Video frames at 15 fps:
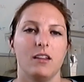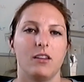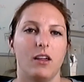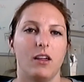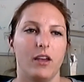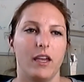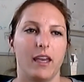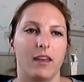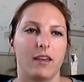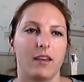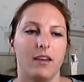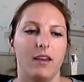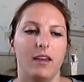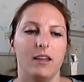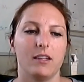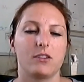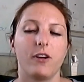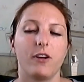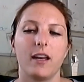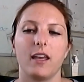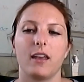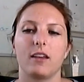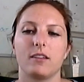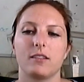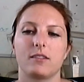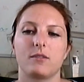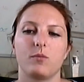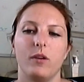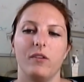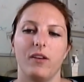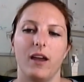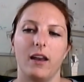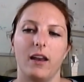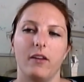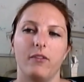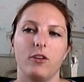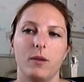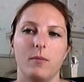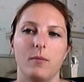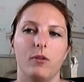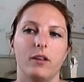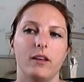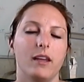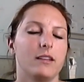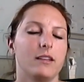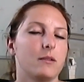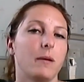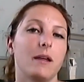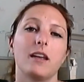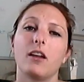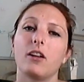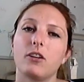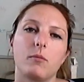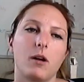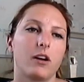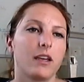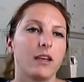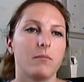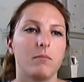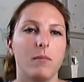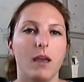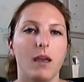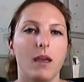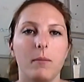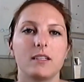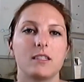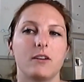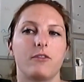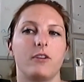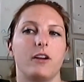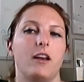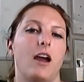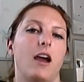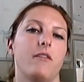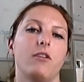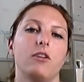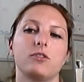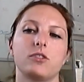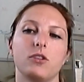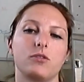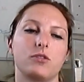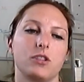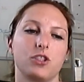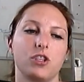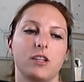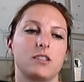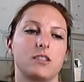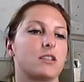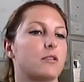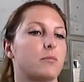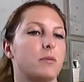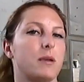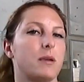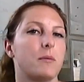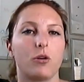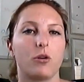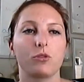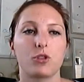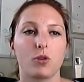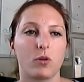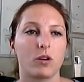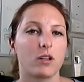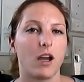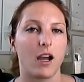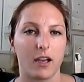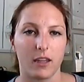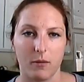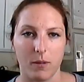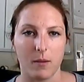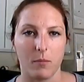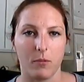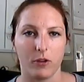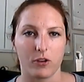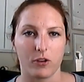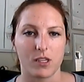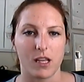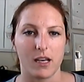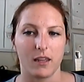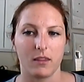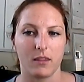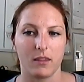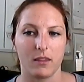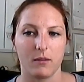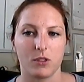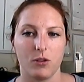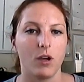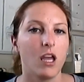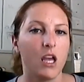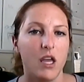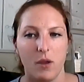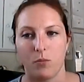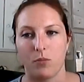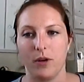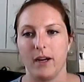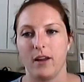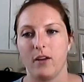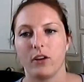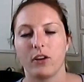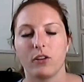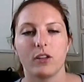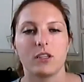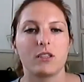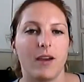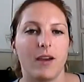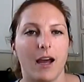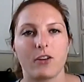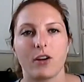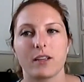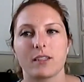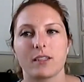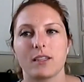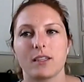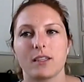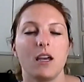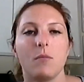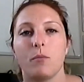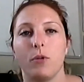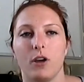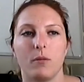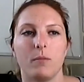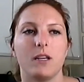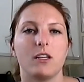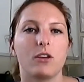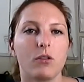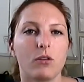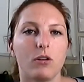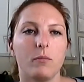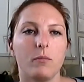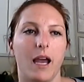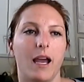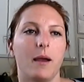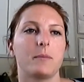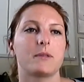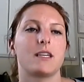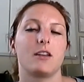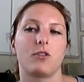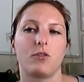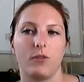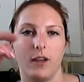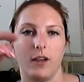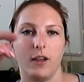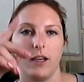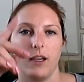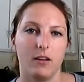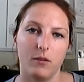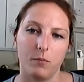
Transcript: Like, it's funny because we've had a few people, and depending on your market, maybe it's different. I've also suggested to people, go door knock the people you're sending them to. Print out your list of addresses, put them into Google Maps, and create